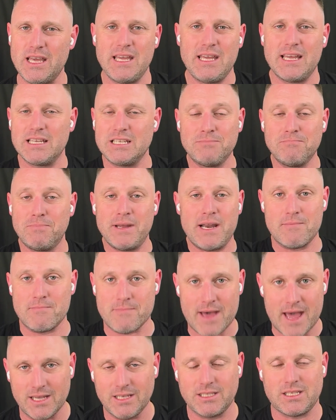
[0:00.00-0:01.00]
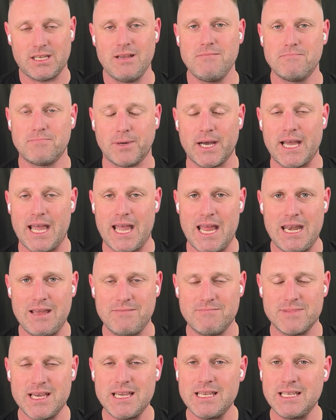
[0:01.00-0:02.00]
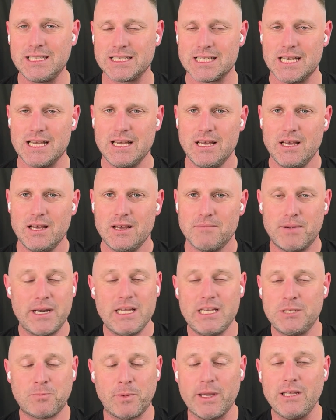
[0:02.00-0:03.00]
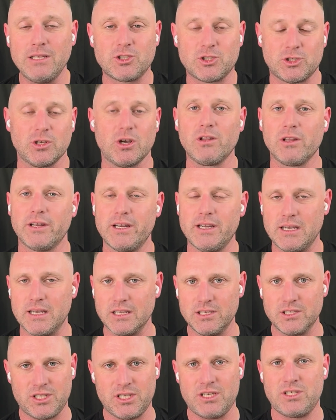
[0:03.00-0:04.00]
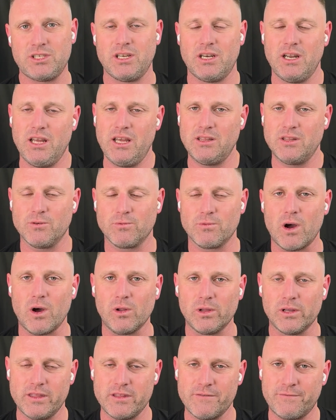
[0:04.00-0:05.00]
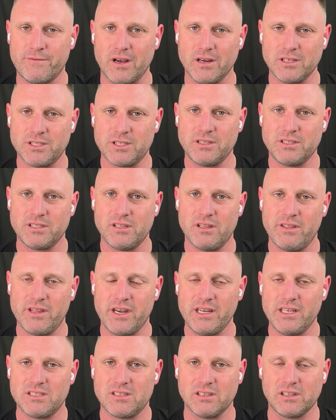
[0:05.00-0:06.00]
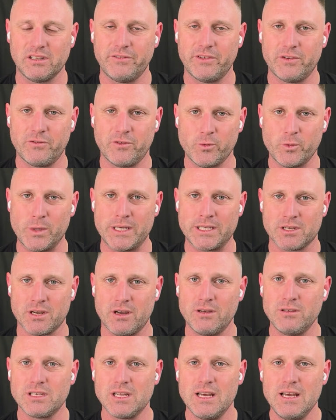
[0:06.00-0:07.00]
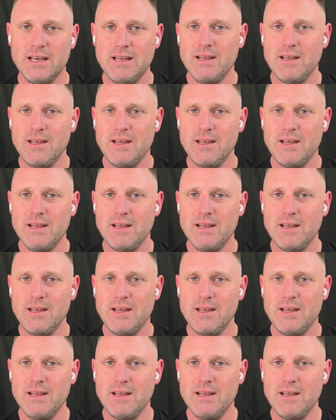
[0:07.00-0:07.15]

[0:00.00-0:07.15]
He hasn't been amazing by any means, but he's been solid and consistent in the role and the functions that he's delivered for West Coast.